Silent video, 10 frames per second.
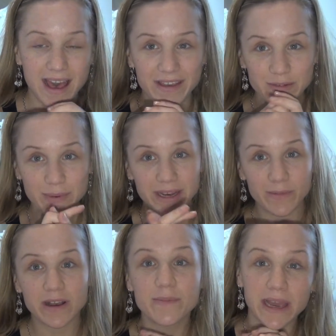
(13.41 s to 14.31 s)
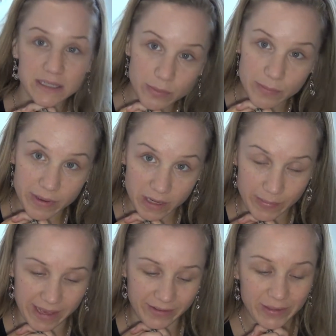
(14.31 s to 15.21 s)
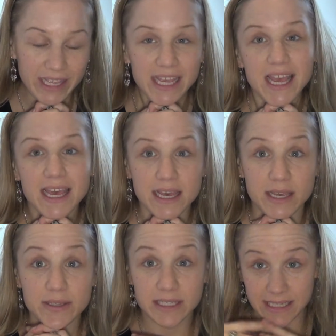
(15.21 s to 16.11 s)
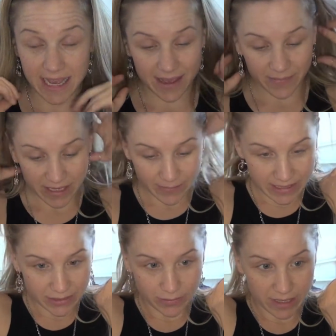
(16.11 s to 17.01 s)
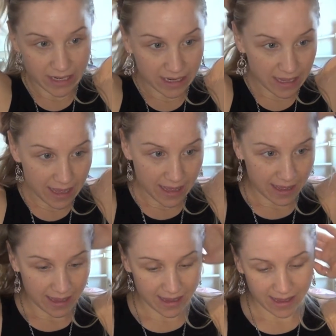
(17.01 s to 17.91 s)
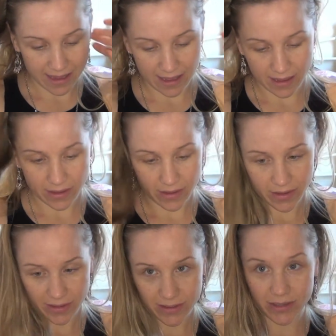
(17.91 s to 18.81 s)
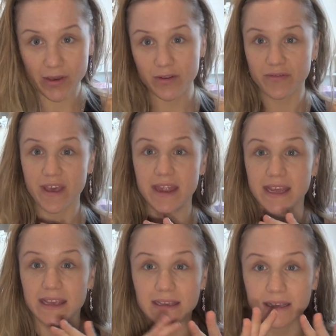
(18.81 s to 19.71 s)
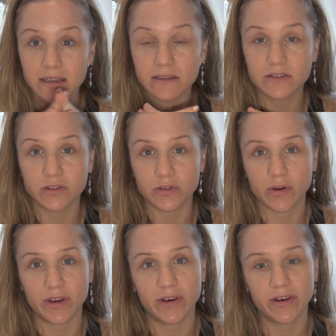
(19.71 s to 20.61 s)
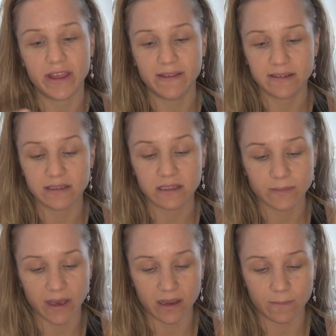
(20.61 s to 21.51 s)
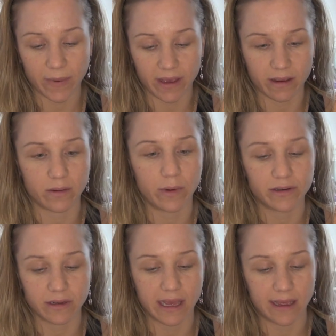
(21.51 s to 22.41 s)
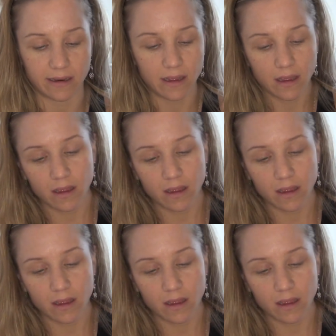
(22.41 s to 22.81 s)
Hi everybody, welcome back to Print Powder Palette. Today I'm going to be doing a Dakota fanning tutorial, and this is inspired by her Wonderland